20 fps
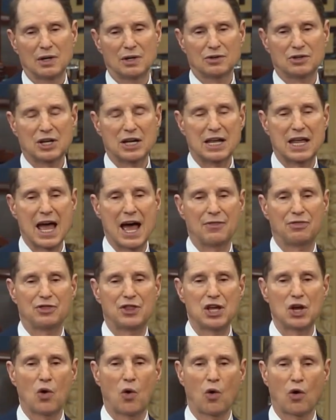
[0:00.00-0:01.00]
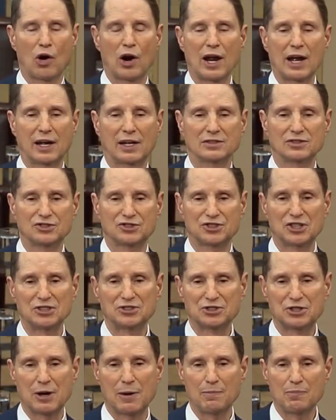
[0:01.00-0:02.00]
to get the Oregon
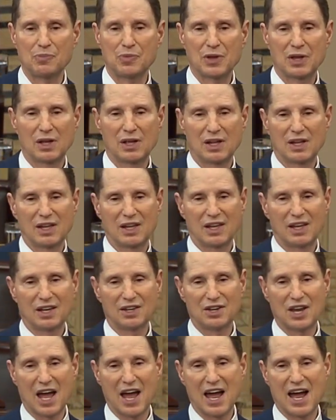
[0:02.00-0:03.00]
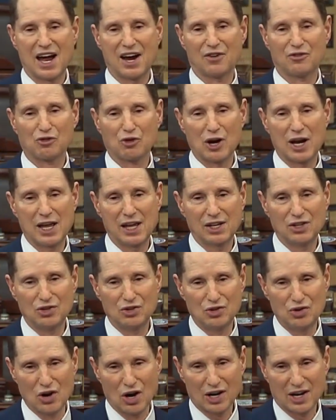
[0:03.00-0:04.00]
system into every
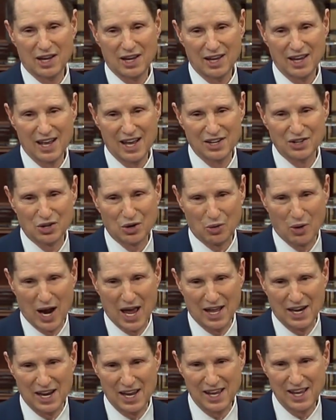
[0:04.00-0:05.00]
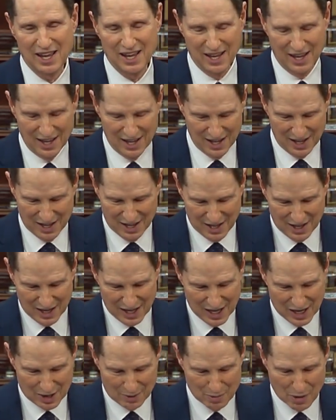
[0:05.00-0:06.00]
nook and cranny
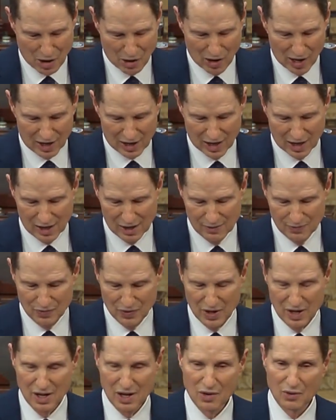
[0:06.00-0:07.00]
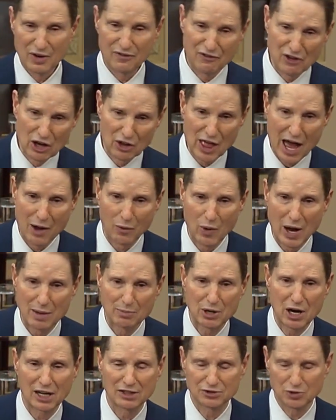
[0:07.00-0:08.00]
in America. We feel that way
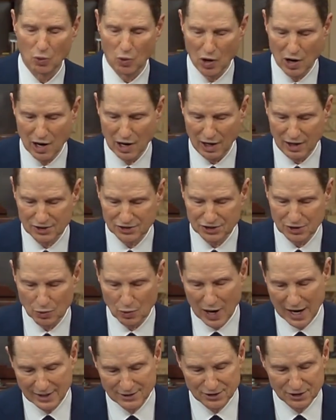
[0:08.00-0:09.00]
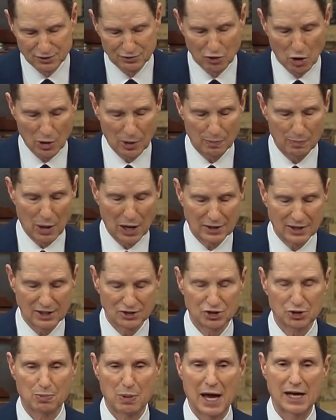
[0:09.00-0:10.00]
because it works, raises voter
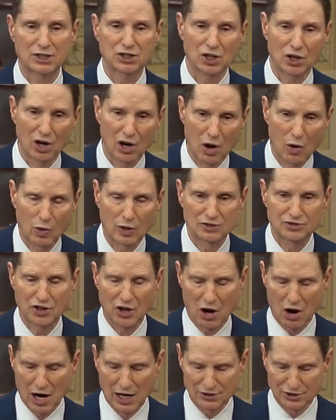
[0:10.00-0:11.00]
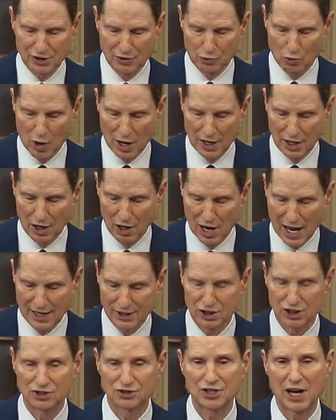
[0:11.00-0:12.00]
participation, lowers the cost of running
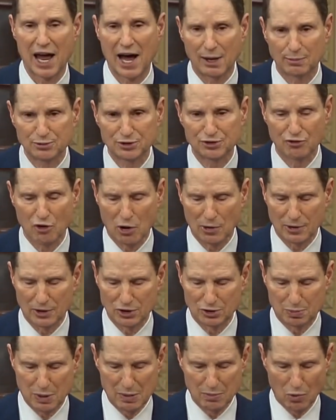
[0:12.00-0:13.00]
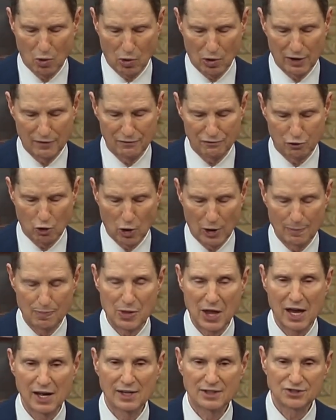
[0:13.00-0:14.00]
elections, helps voters be more informed,
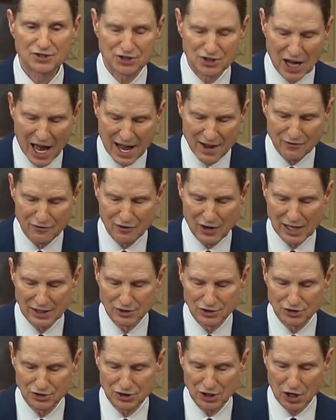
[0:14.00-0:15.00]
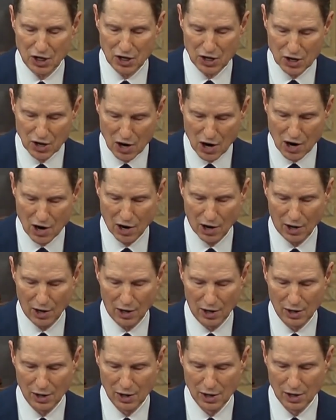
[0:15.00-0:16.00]
safe and
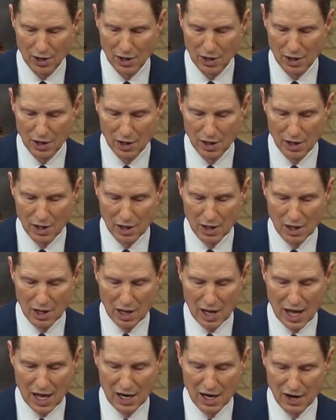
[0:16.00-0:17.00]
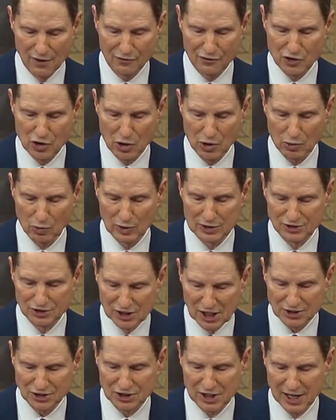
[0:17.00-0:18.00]
secure. And if you're
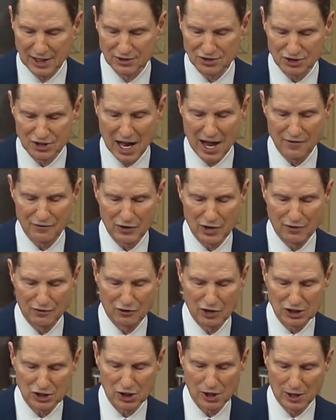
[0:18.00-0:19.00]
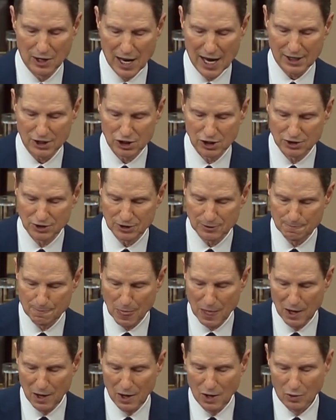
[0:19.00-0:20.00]
resisting safe and efficient elections
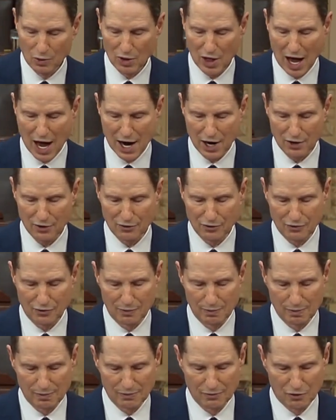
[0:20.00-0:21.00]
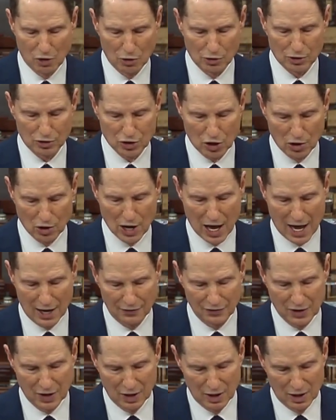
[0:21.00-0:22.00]
with higher voter turnout,
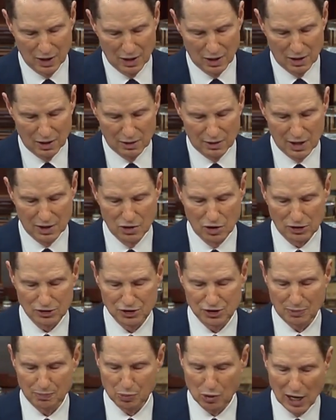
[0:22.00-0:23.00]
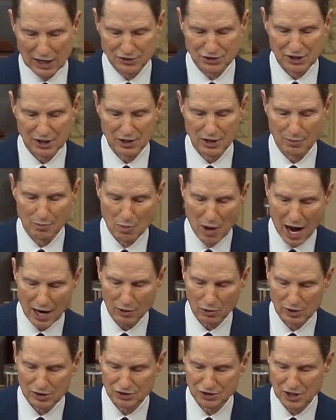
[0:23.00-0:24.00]
then you're suppressing
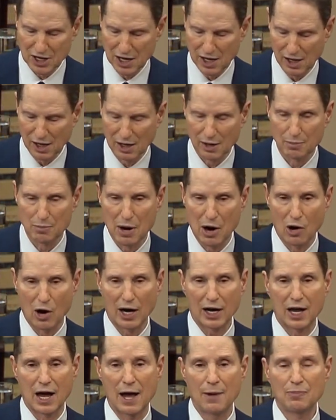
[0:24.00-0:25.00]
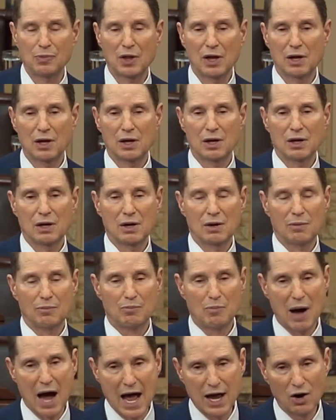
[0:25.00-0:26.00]
democracy in America.
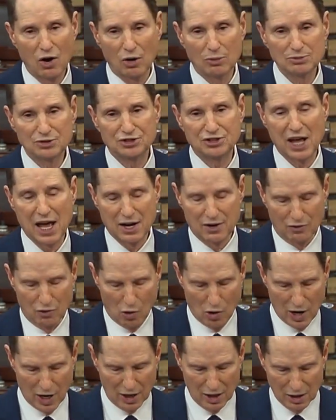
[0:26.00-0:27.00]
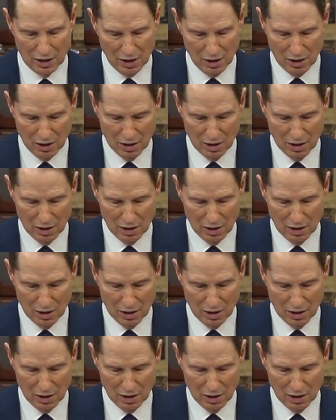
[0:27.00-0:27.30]
My home state of Oregon